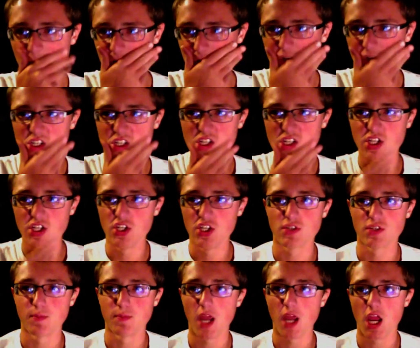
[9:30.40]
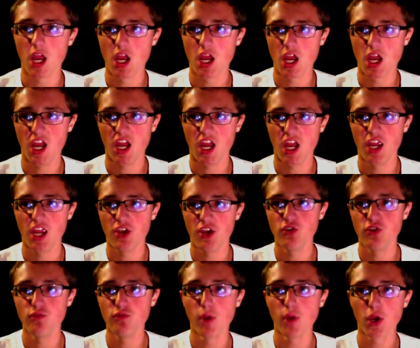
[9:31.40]
excuse me, I had to
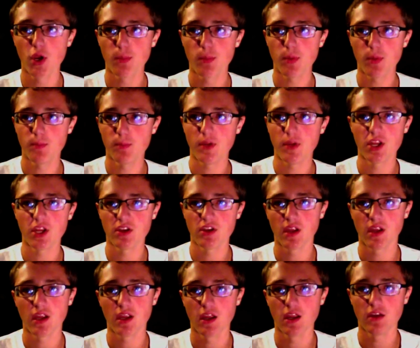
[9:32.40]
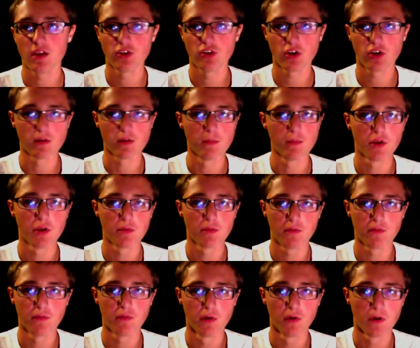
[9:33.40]
burp because I had chocolate milk
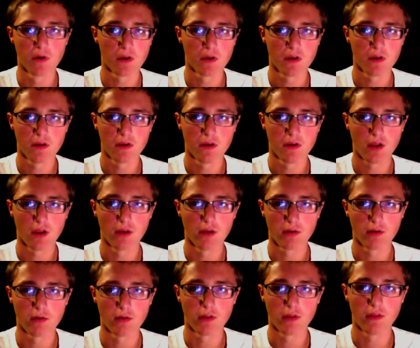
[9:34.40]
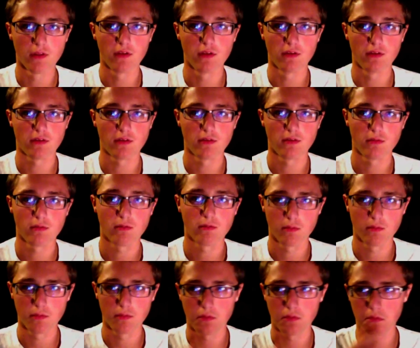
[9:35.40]
before I recorded this.
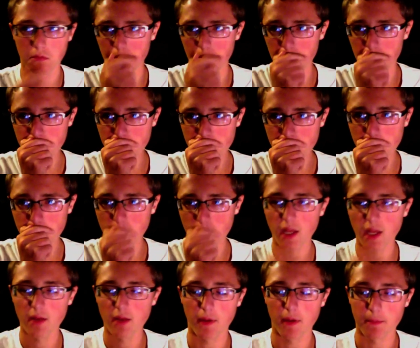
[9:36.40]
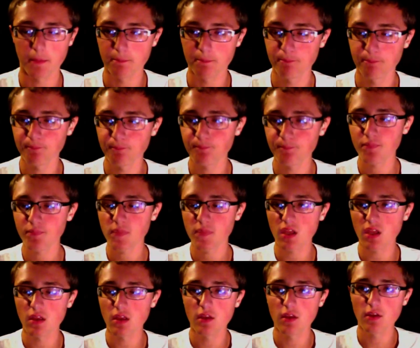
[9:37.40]
Anyway,
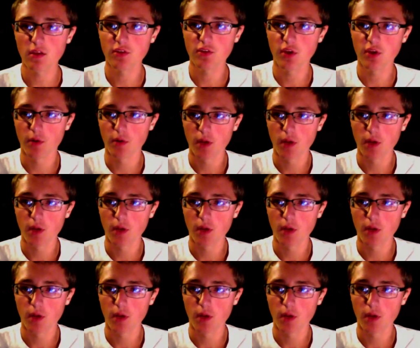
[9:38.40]
so